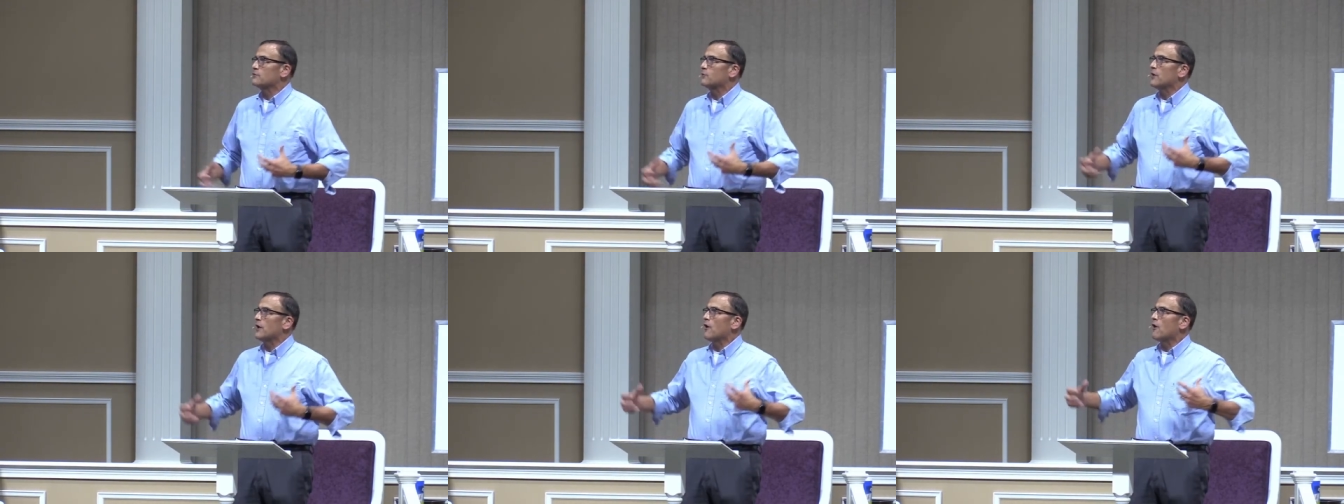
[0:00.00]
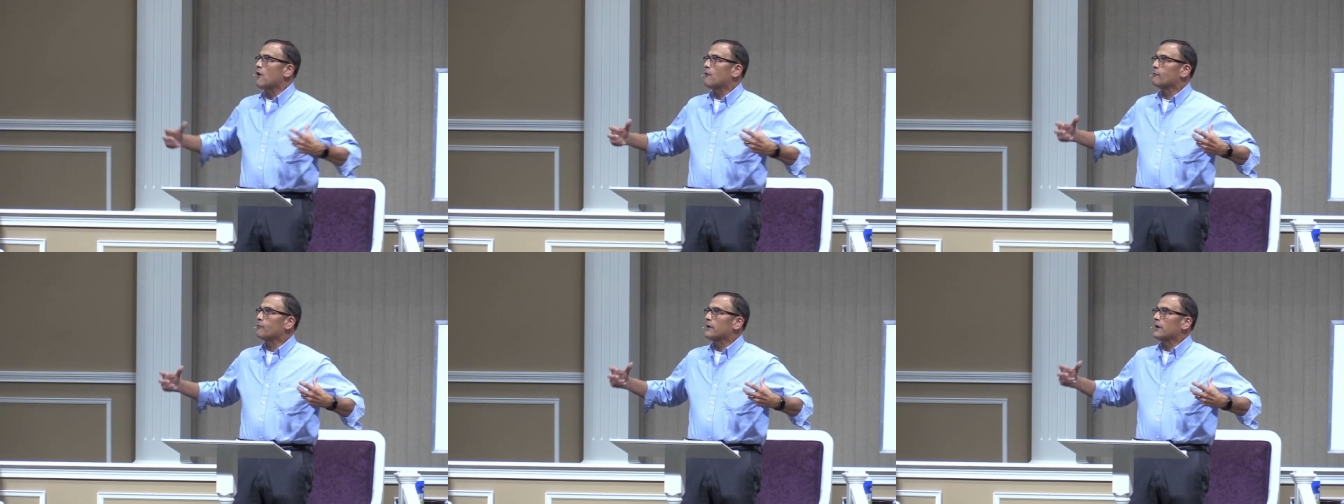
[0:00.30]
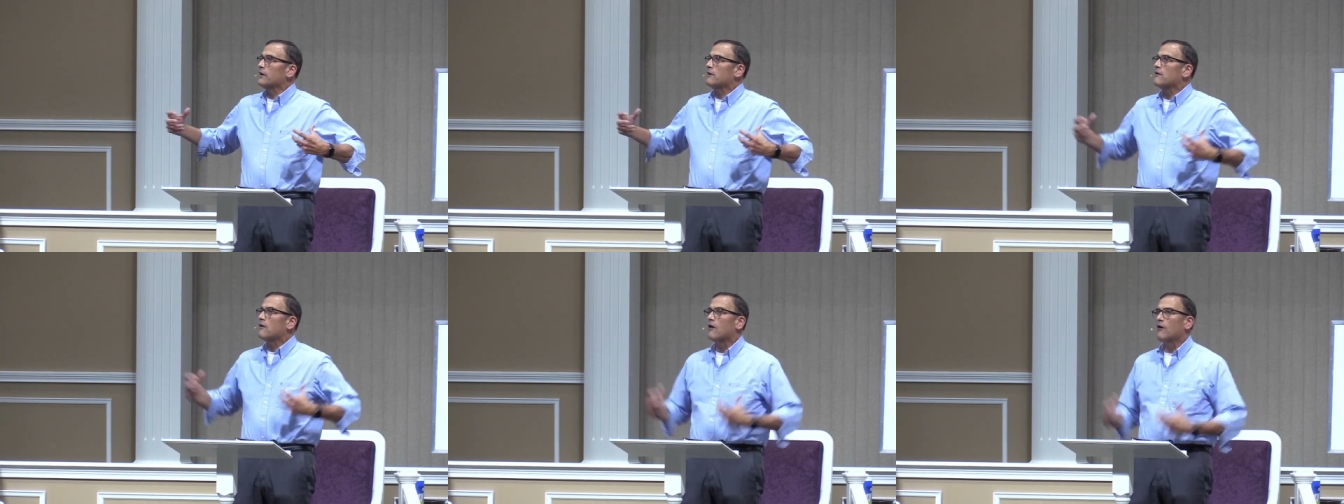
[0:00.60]
We all
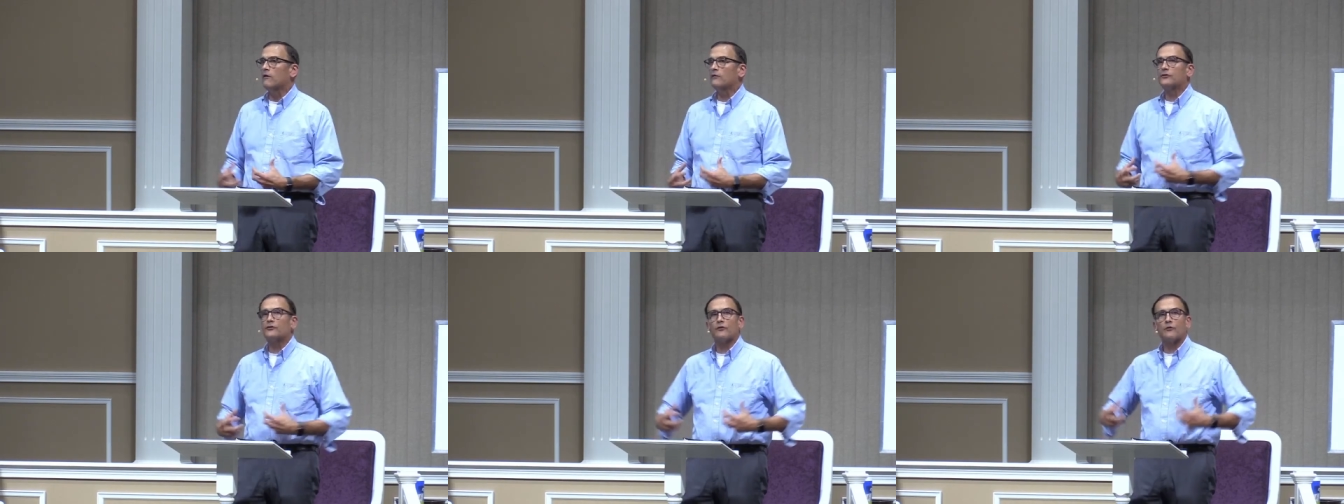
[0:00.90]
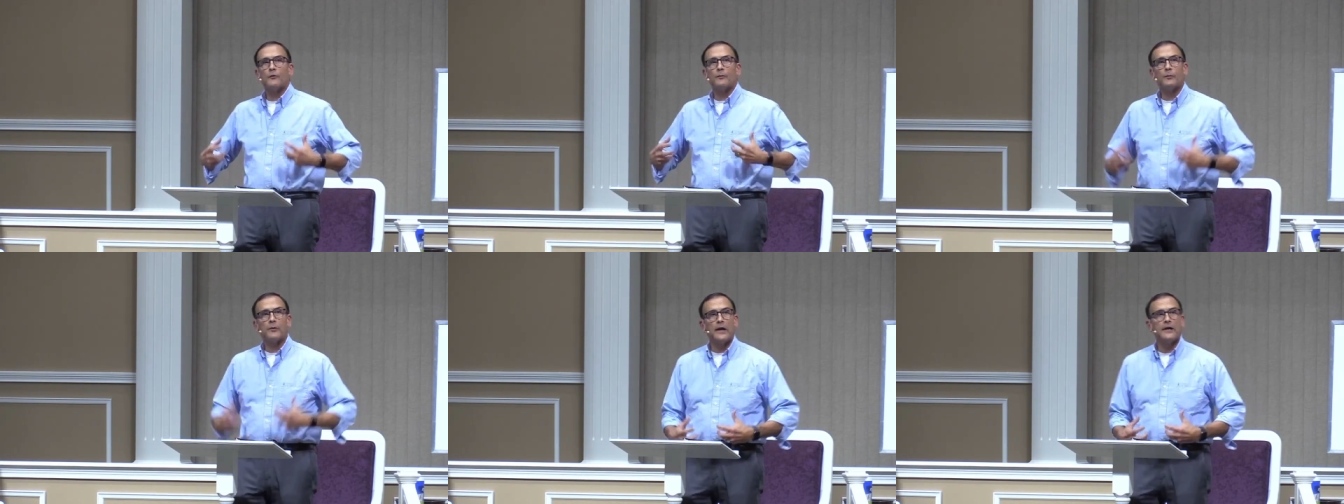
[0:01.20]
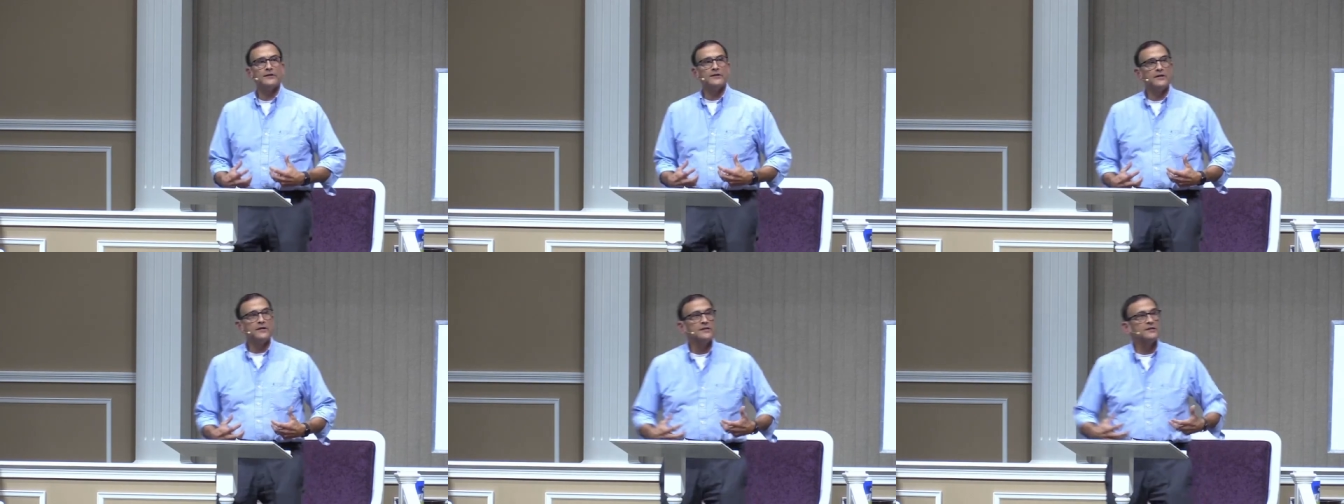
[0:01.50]
bring cultural
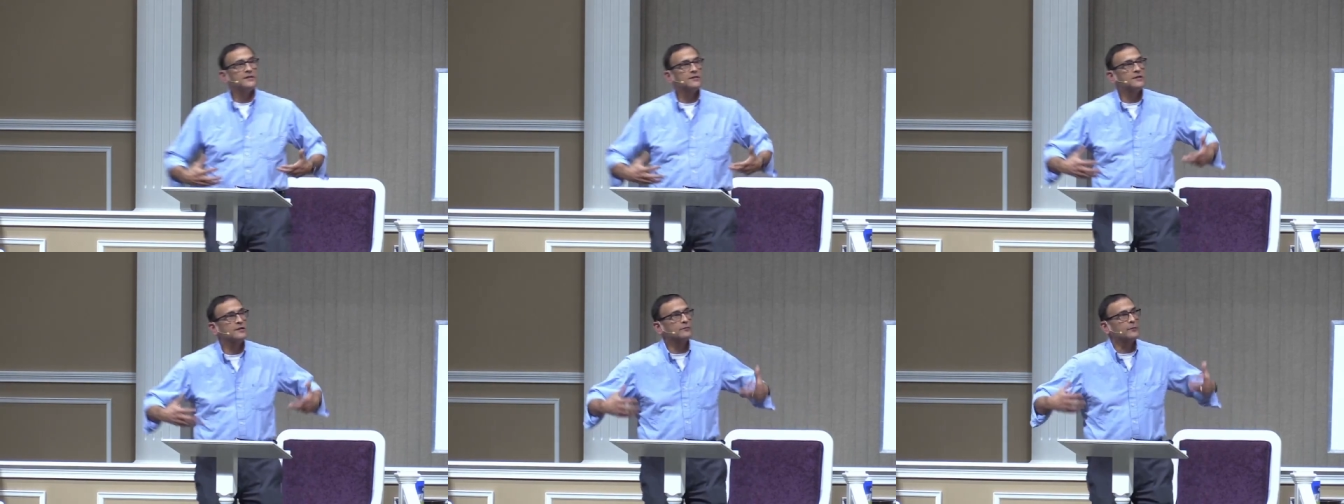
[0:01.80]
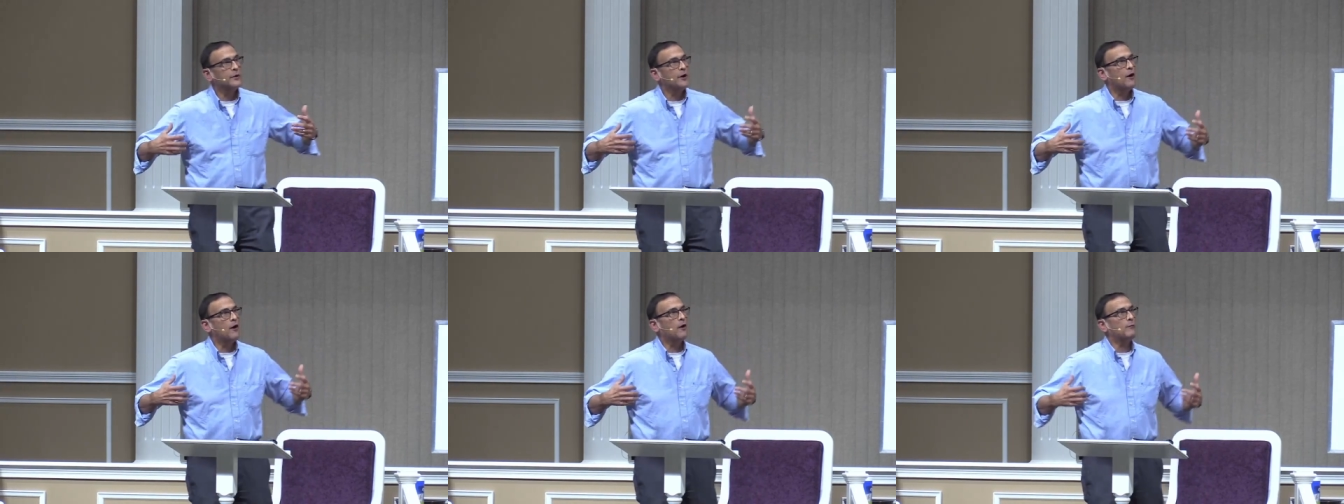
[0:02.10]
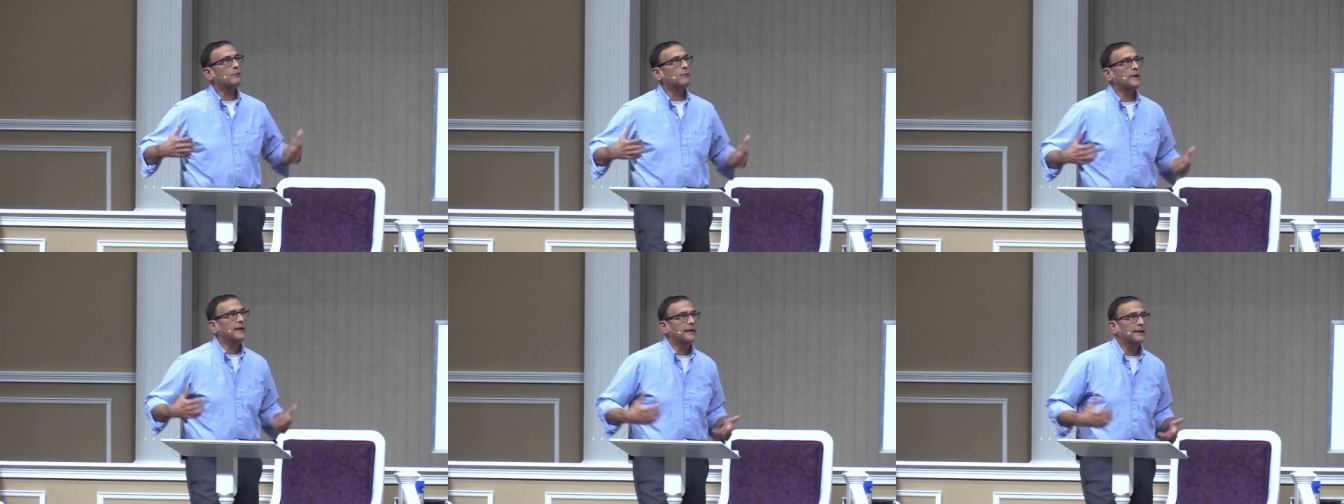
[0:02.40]
prejudices. We all
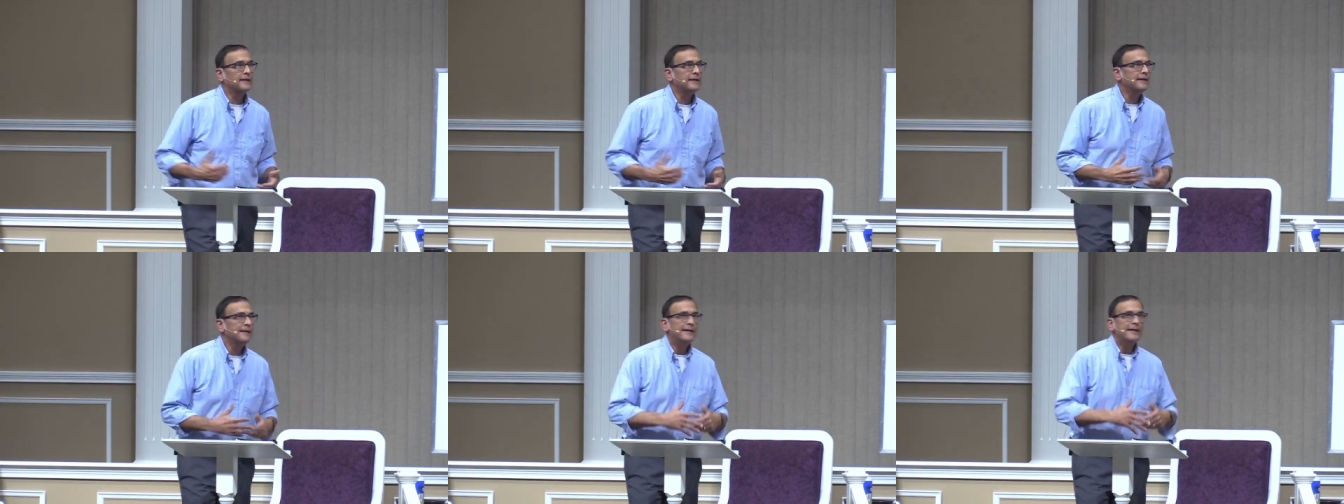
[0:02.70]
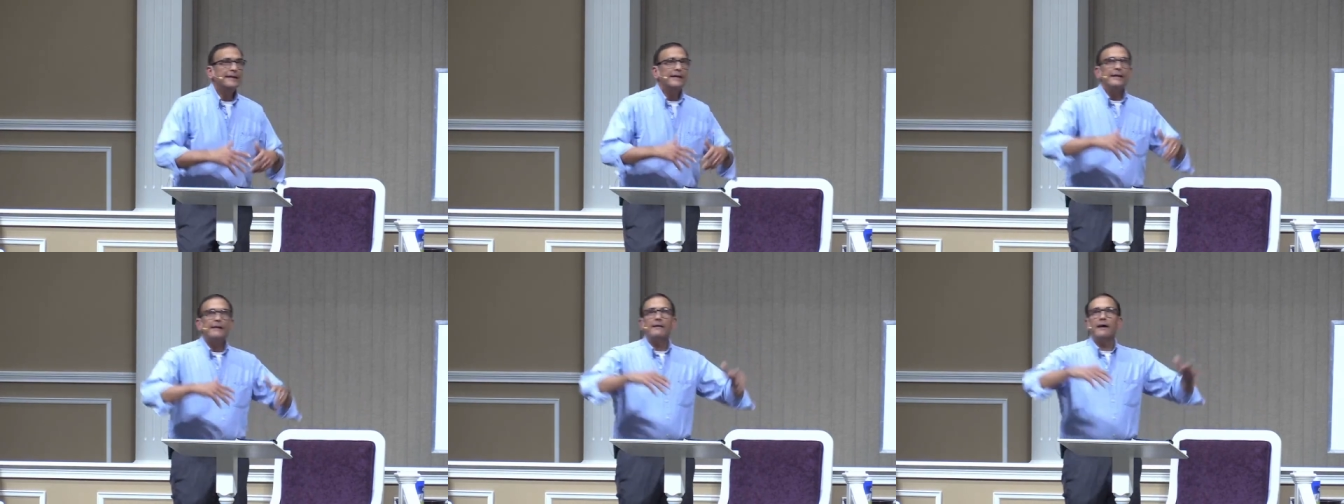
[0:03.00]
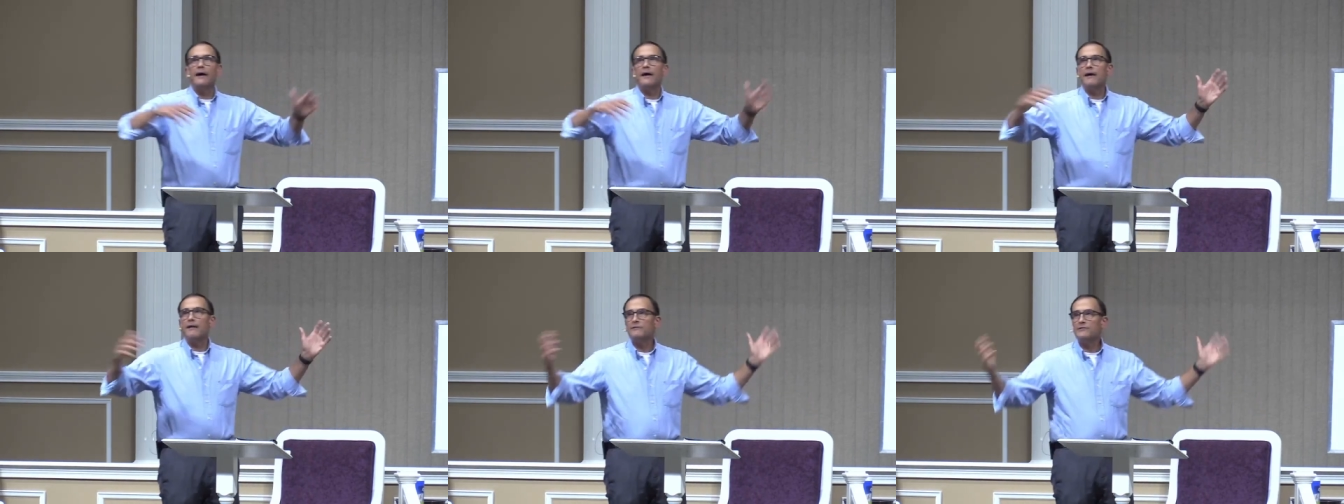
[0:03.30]
bring
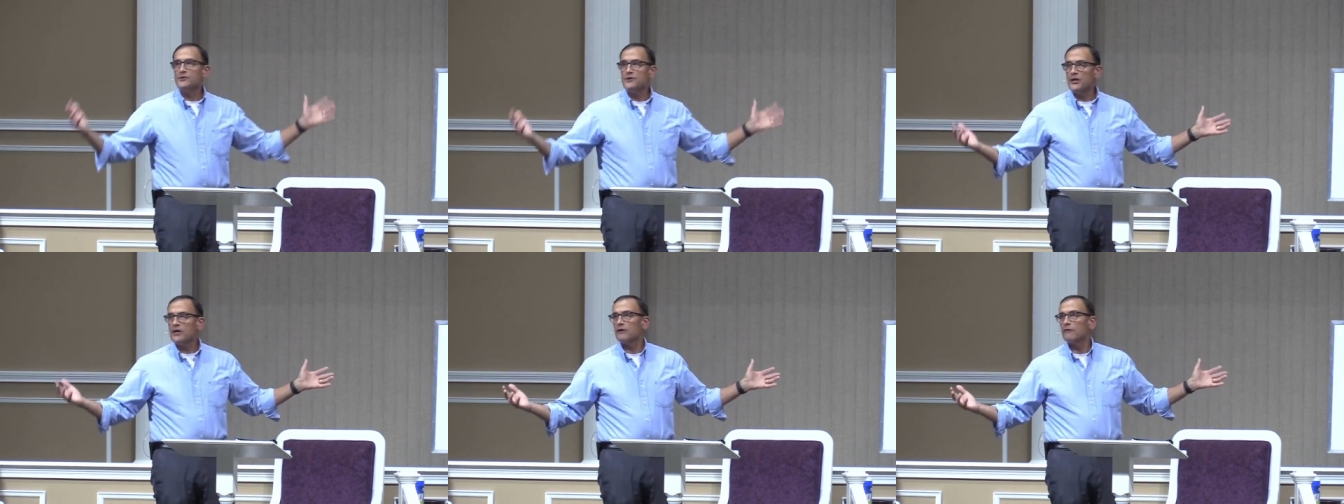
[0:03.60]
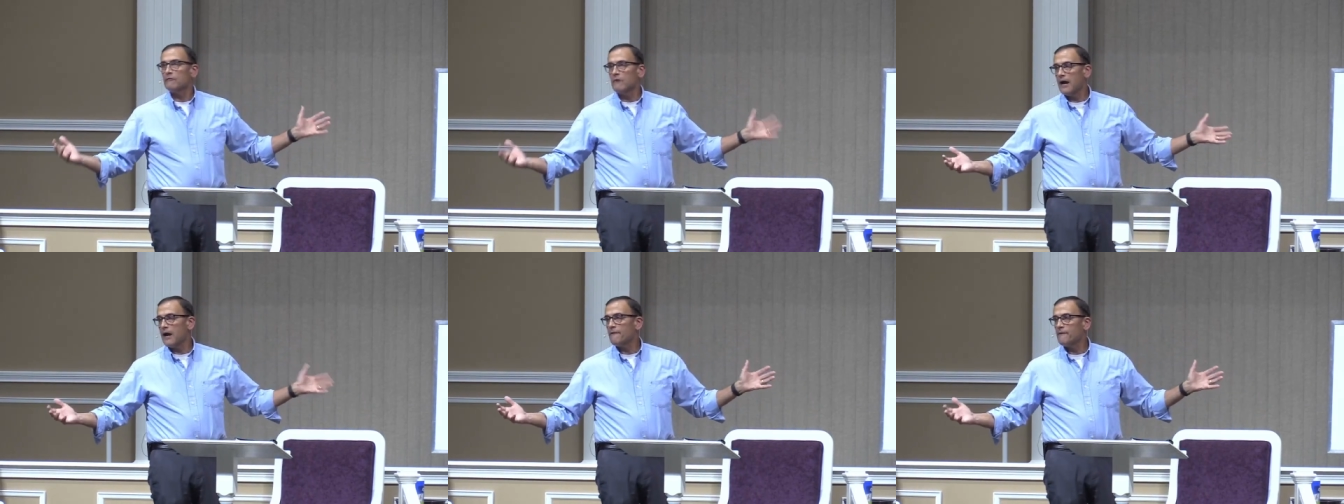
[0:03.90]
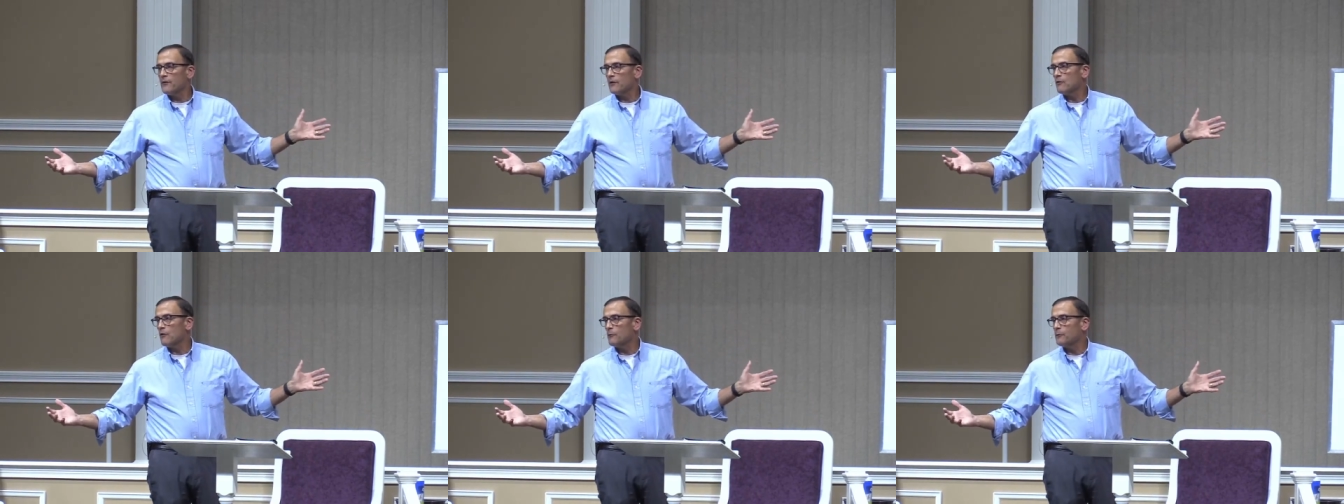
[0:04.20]
uh,
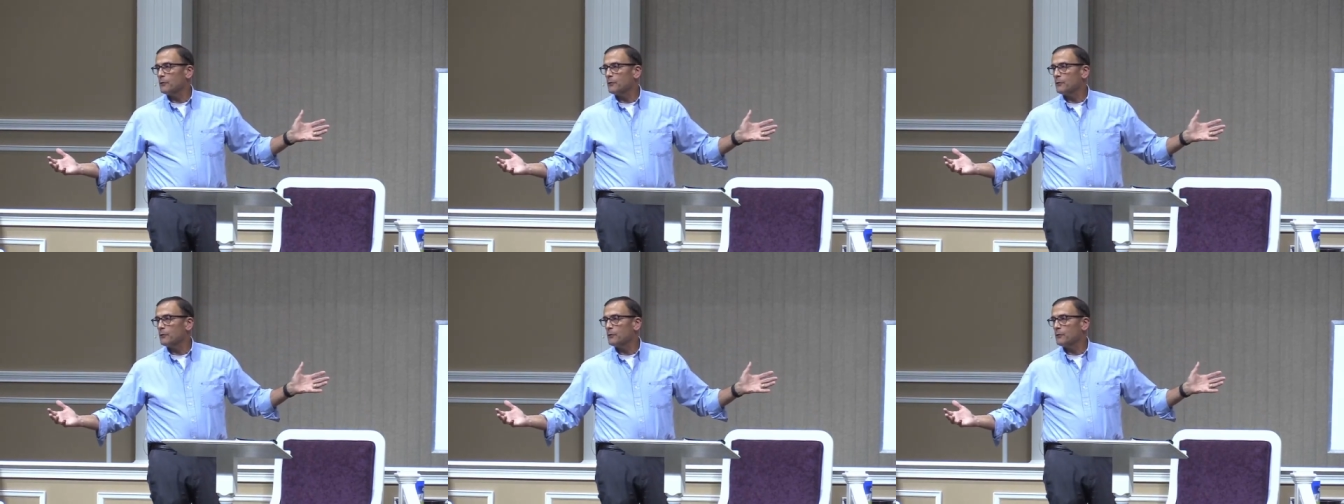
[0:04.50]
geographical